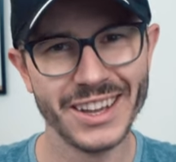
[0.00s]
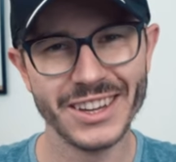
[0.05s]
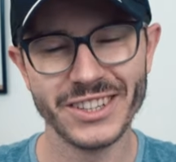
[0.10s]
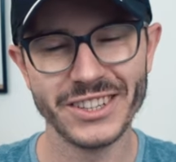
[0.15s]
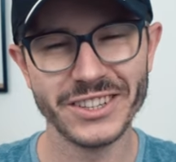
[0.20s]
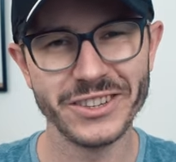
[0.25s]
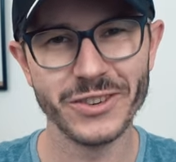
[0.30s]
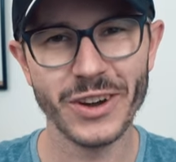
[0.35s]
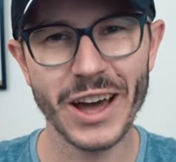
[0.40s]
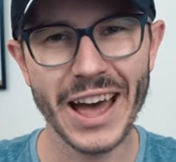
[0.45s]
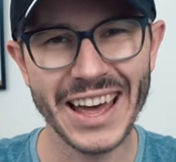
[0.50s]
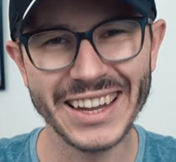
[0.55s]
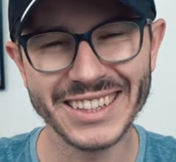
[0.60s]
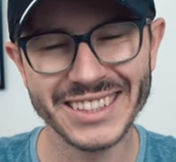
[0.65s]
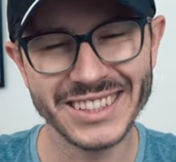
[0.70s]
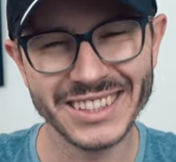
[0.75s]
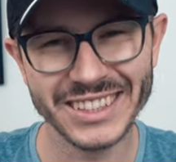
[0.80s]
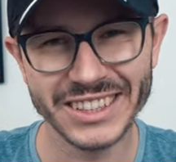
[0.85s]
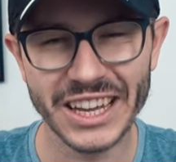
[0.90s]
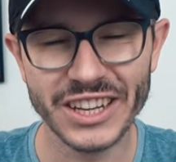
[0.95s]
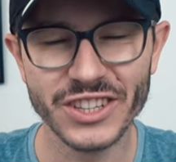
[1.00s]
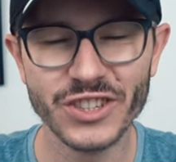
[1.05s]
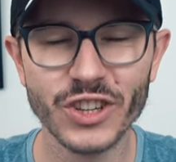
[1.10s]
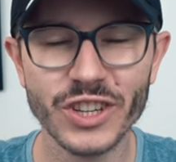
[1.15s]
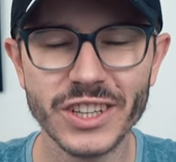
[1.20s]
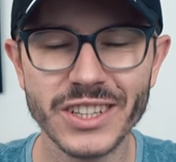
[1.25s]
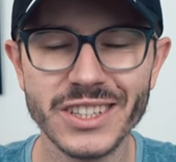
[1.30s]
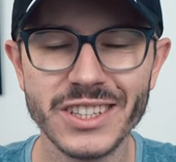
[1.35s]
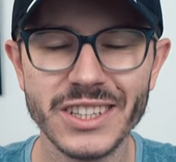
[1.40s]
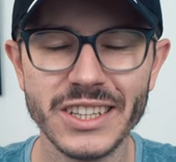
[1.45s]
So as you
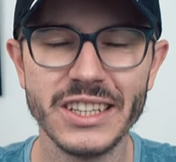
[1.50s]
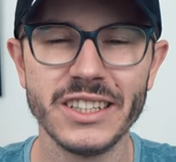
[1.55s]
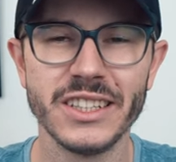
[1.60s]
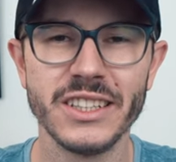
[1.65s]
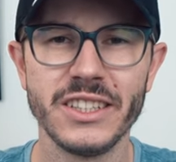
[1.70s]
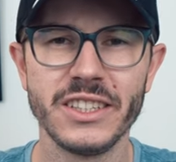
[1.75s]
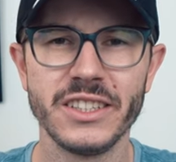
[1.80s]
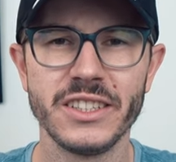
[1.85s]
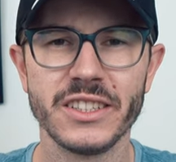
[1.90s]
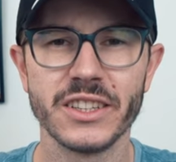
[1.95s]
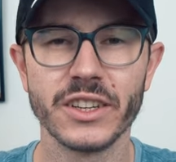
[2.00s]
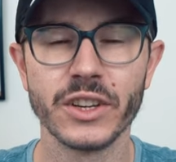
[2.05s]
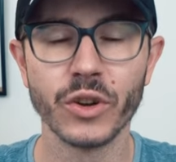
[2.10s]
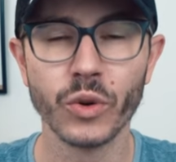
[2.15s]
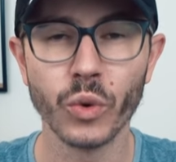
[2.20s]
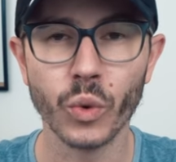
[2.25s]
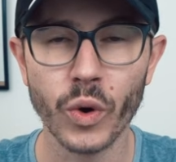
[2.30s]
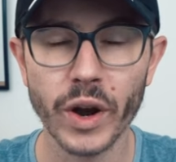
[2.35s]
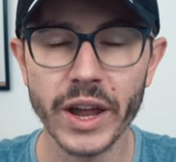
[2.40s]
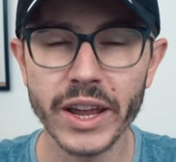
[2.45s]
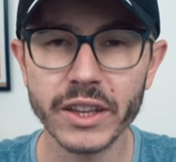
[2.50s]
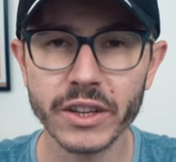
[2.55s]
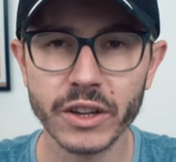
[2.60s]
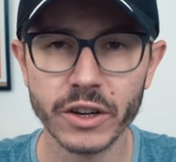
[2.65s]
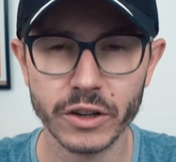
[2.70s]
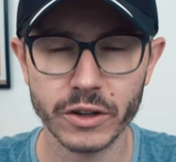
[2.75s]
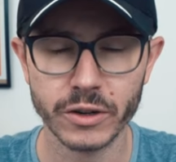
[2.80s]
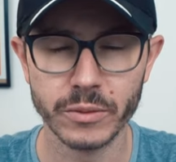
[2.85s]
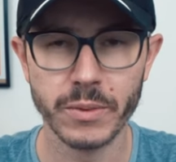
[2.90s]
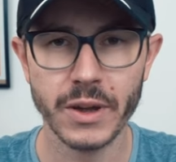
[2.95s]
can see, this is a great
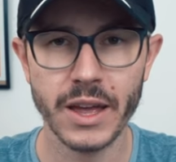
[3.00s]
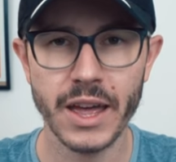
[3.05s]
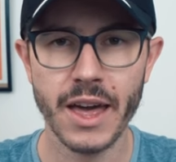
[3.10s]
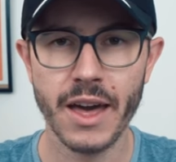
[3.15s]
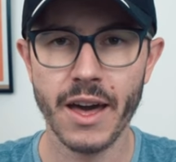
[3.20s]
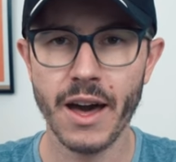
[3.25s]
herb